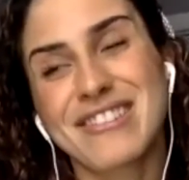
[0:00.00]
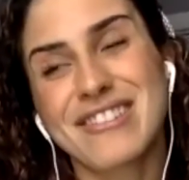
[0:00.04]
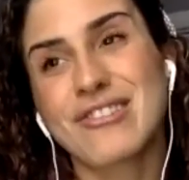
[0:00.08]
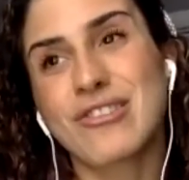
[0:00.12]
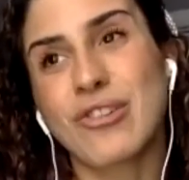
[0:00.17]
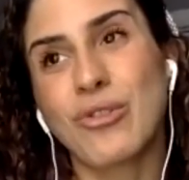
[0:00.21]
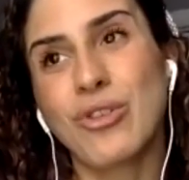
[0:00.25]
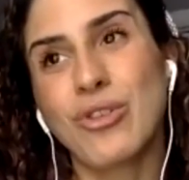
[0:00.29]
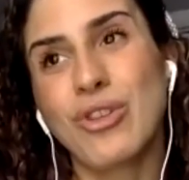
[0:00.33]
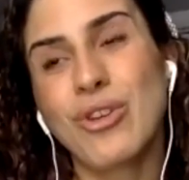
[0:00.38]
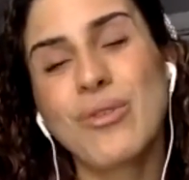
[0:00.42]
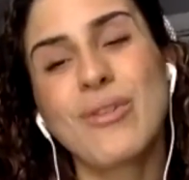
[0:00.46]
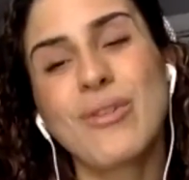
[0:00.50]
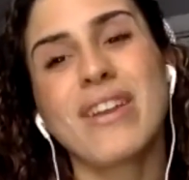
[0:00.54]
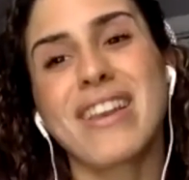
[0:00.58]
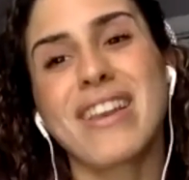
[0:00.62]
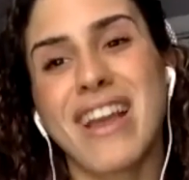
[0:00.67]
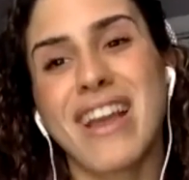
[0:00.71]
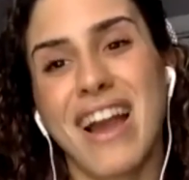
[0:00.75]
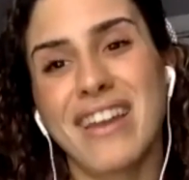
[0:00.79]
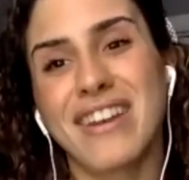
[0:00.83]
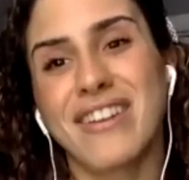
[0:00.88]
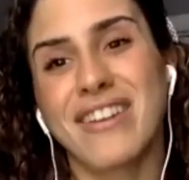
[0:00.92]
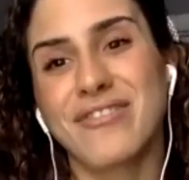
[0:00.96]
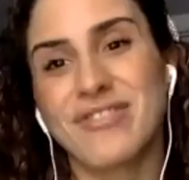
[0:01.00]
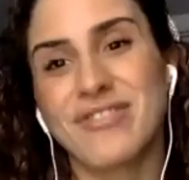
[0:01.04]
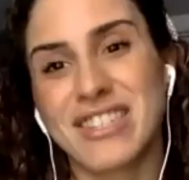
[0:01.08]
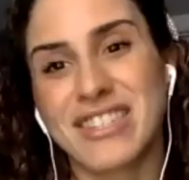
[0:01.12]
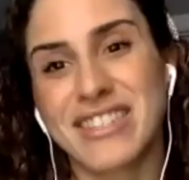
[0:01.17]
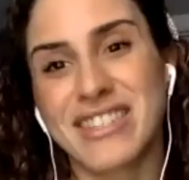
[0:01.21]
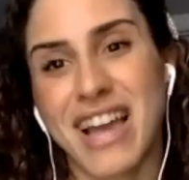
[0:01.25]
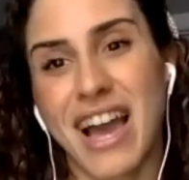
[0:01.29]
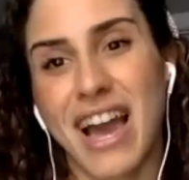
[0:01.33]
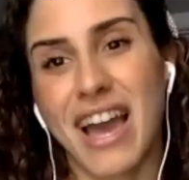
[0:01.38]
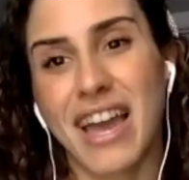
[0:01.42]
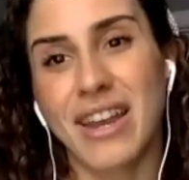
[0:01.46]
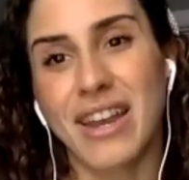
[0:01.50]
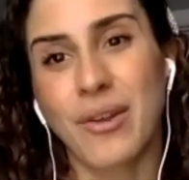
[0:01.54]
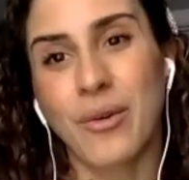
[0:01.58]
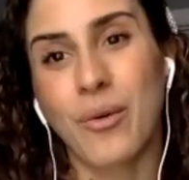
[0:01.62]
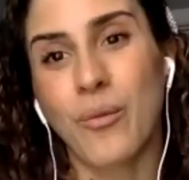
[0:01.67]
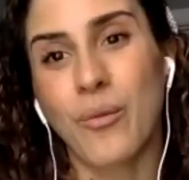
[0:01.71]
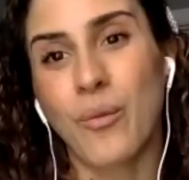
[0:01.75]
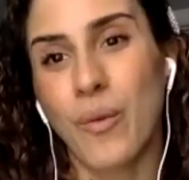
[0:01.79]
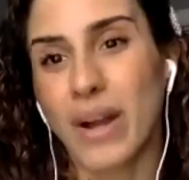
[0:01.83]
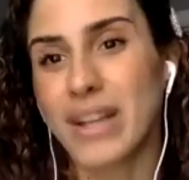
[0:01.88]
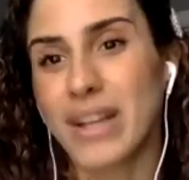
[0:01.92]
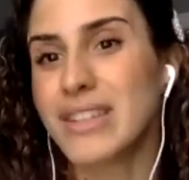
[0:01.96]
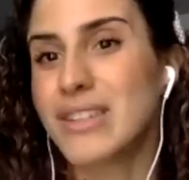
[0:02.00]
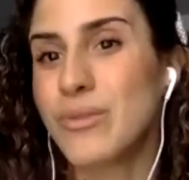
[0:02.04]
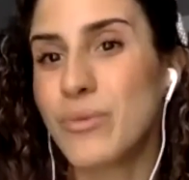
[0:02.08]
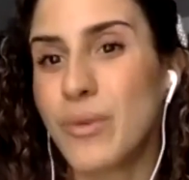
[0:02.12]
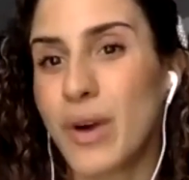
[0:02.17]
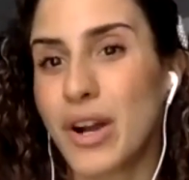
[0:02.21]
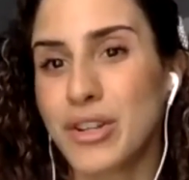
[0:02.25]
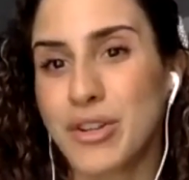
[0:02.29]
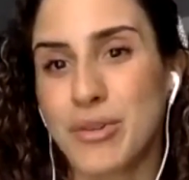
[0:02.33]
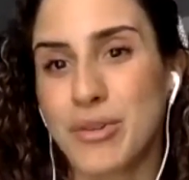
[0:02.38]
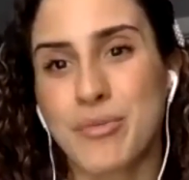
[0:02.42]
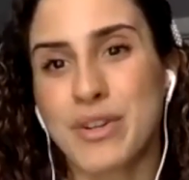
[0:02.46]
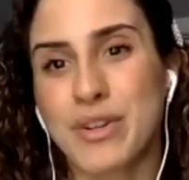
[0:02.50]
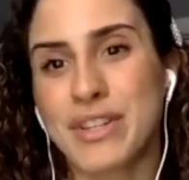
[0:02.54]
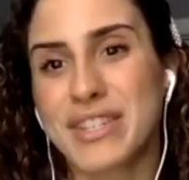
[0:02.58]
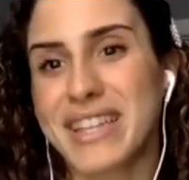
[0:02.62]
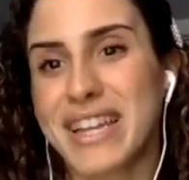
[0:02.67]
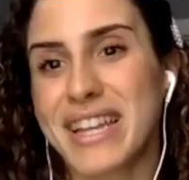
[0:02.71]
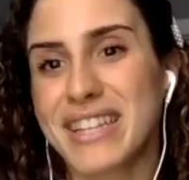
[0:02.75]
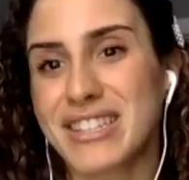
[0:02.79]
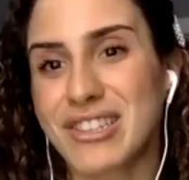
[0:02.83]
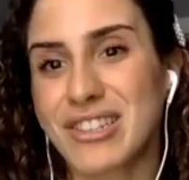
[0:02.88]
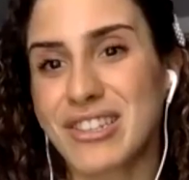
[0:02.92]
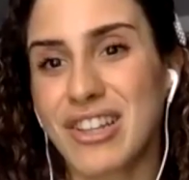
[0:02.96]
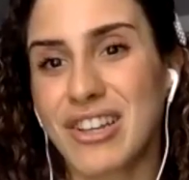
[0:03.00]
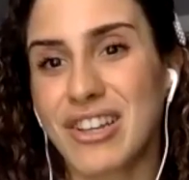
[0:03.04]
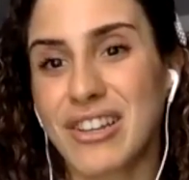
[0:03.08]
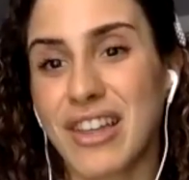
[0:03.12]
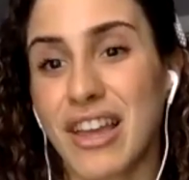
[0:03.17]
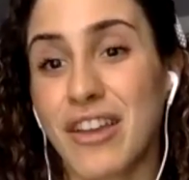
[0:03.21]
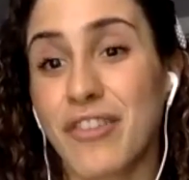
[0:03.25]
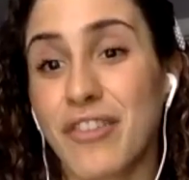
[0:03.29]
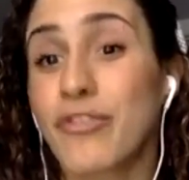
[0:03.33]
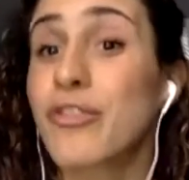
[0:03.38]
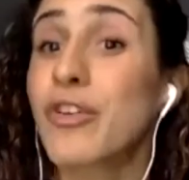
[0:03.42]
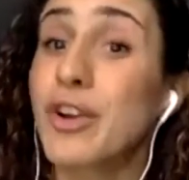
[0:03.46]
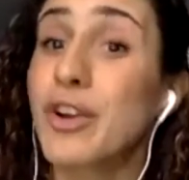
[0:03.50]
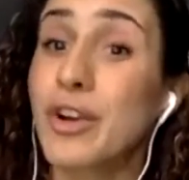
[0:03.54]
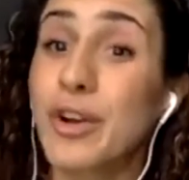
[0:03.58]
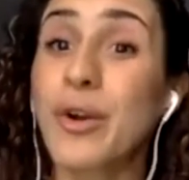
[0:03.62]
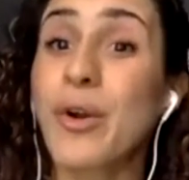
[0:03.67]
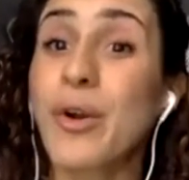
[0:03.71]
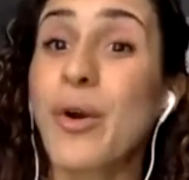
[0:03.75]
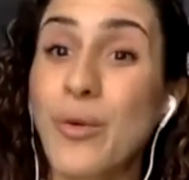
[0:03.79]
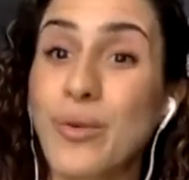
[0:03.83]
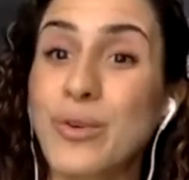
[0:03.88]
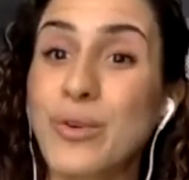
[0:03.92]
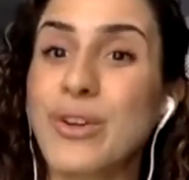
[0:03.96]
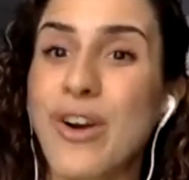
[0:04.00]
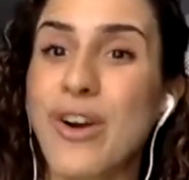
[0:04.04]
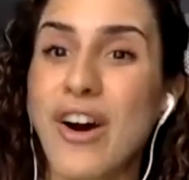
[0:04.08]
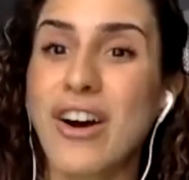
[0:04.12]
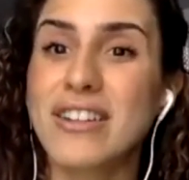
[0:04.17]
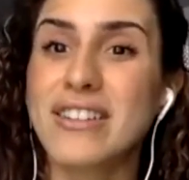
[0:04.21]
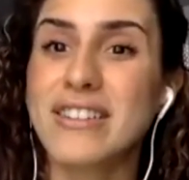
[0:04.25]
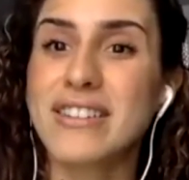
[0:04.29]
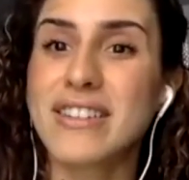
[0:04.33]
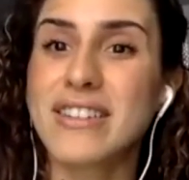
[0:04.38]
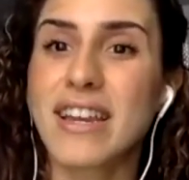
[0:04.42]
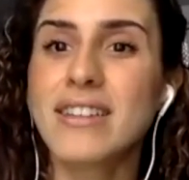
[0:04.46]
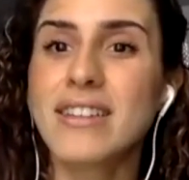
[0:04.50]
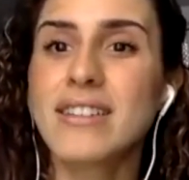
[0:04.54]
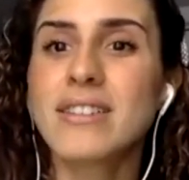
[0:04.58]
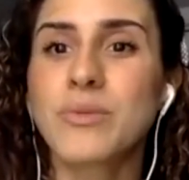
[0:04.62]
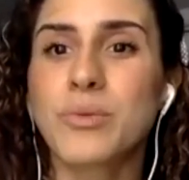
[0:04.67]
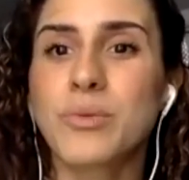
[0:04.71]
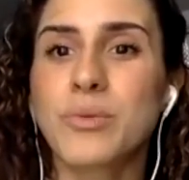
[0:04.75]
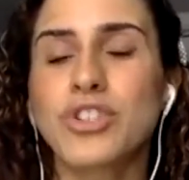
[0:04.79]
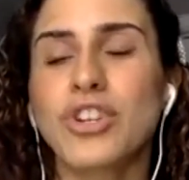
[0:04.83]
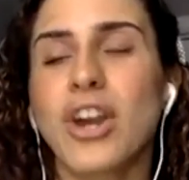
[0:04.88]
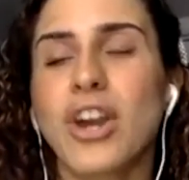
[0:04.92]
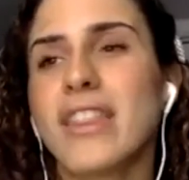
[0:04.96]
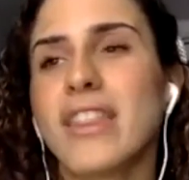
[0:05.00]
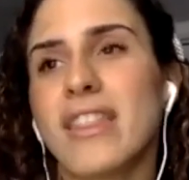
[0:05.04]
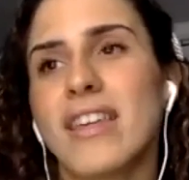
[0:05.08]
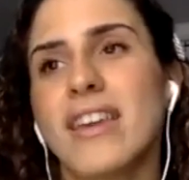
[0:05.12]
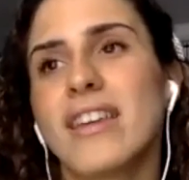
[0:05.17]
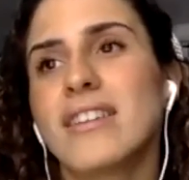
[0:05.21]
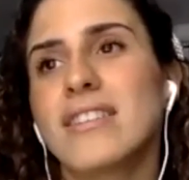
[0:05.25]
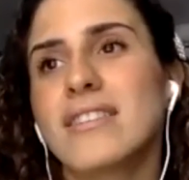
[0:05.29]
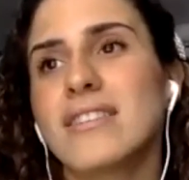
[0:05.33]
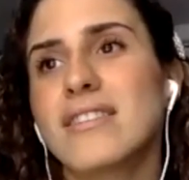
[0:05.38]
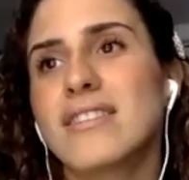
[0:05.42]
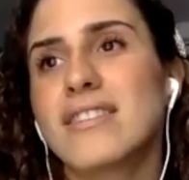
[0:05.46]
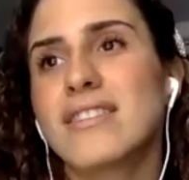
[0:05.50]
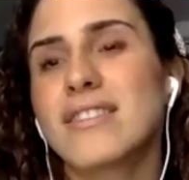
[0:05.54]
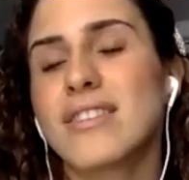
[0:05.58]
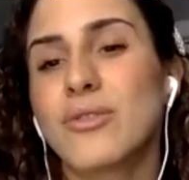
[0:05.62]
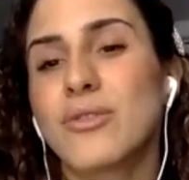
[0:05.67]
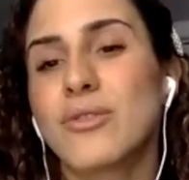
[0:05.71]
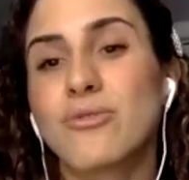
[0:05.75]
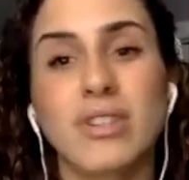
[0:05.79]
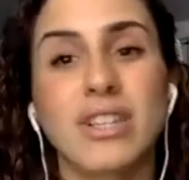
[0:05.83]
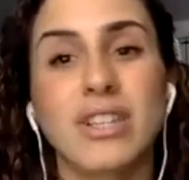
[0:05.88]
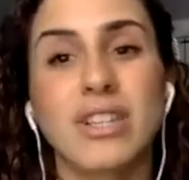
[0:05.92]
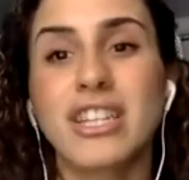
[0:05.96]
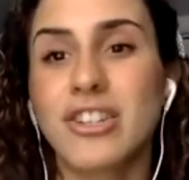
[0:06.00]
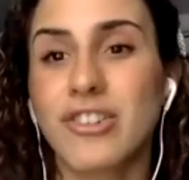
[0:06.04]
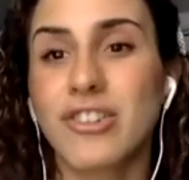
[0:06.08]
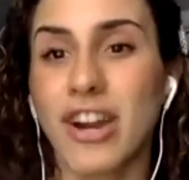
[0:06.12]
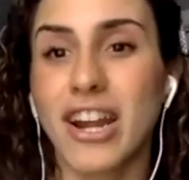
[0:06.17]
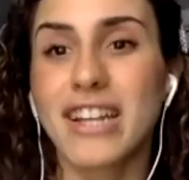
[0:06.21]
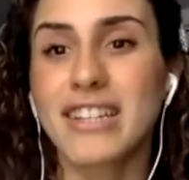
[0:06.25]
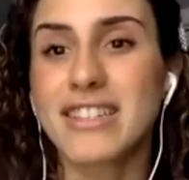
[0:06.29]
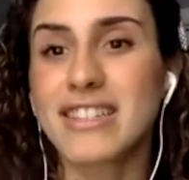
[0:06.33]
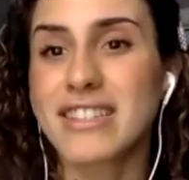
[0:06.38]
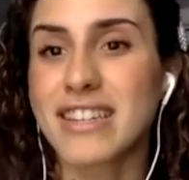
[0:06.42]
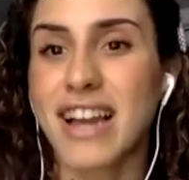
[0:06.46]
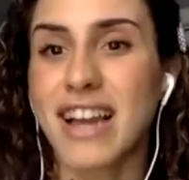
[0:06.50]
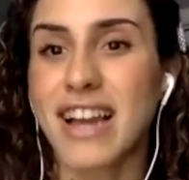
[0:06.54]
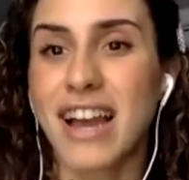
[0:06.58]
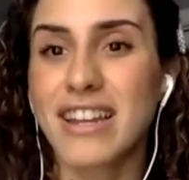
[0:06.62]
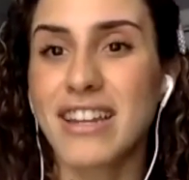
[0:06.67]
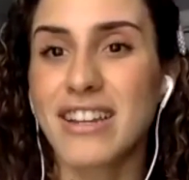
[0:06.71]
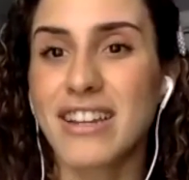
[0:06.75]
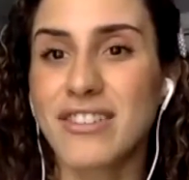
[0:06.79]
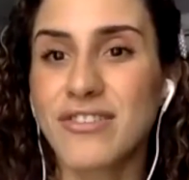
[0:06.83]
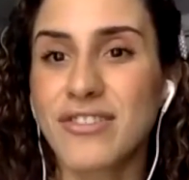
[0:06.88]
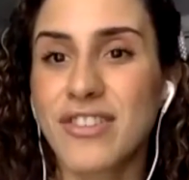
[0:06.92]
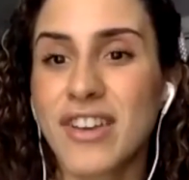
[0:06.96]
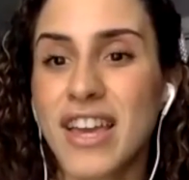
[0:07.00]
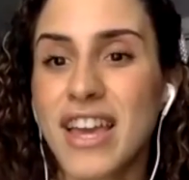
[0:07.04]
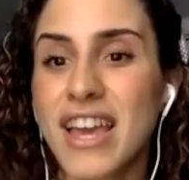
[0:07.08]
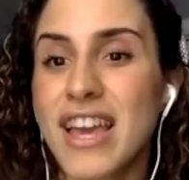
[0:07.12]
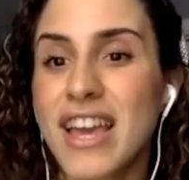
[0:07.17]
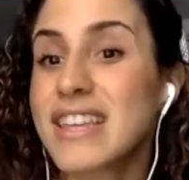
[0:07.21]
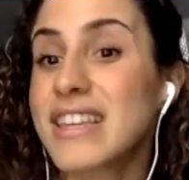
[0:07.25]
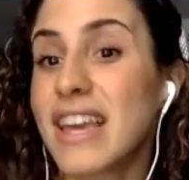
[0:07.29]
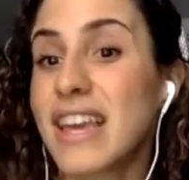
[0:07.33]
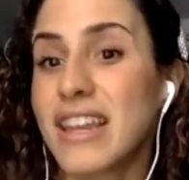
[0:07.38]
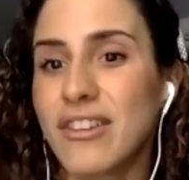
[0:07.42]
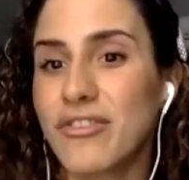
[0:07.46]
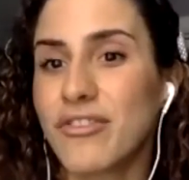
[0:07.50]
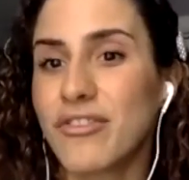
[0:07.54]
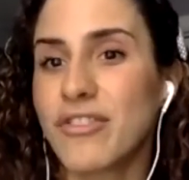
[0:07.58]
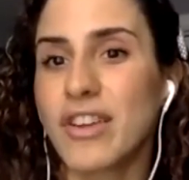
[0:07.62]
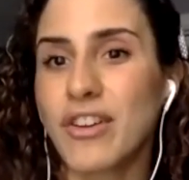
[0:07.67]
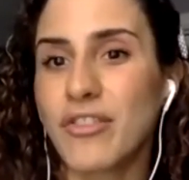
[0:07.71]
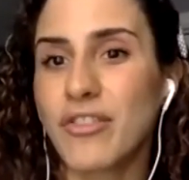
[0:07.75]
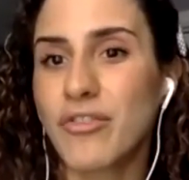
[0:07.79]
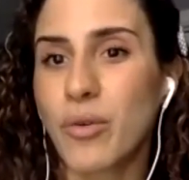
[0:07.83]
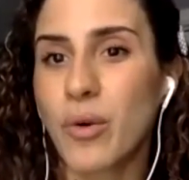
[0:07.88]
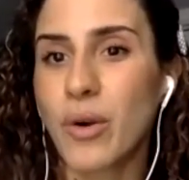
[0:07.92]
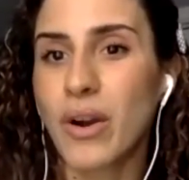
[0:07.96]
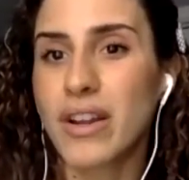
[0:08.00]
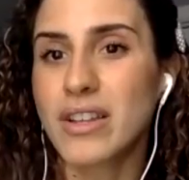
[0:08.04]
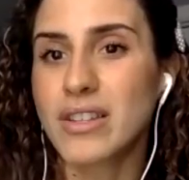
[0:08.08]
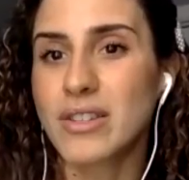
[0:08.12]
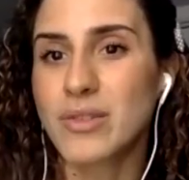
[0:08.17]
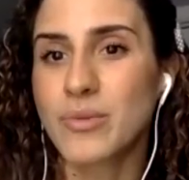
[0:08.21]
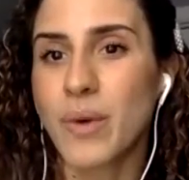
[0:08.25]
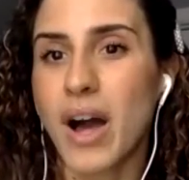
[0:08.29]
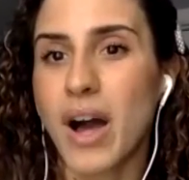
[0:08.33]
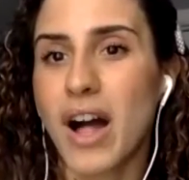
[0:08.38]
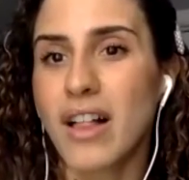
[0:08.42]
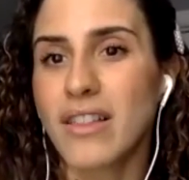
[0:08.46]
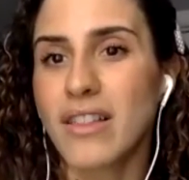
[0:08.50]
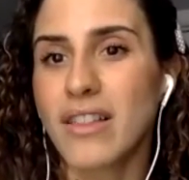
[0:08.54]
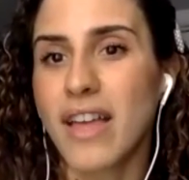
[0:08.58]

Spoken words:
so you can kind of decide what you want your preset to look like for your own content, which I think is really great to kind of get a feel for as well.